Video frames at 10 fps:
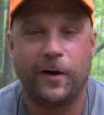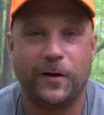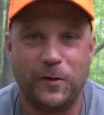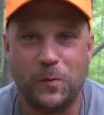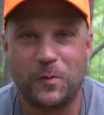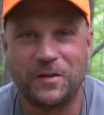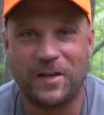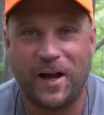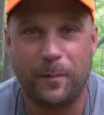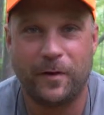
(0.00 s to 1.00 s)
here at Upper
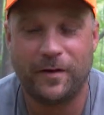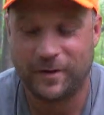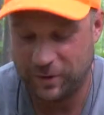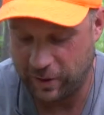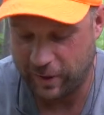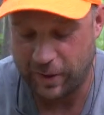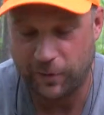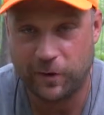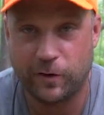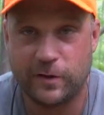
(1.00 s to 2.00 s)
Stop checking
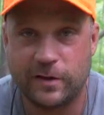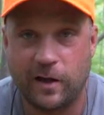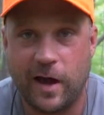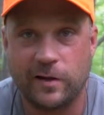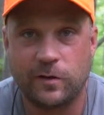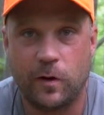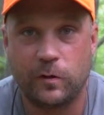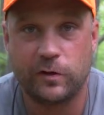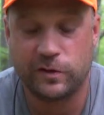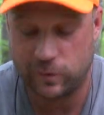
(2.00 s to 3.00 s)
out the goods in God's
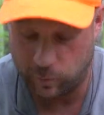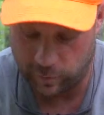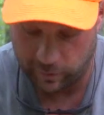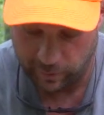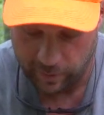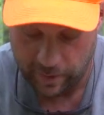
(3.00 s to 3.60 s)
grocery store,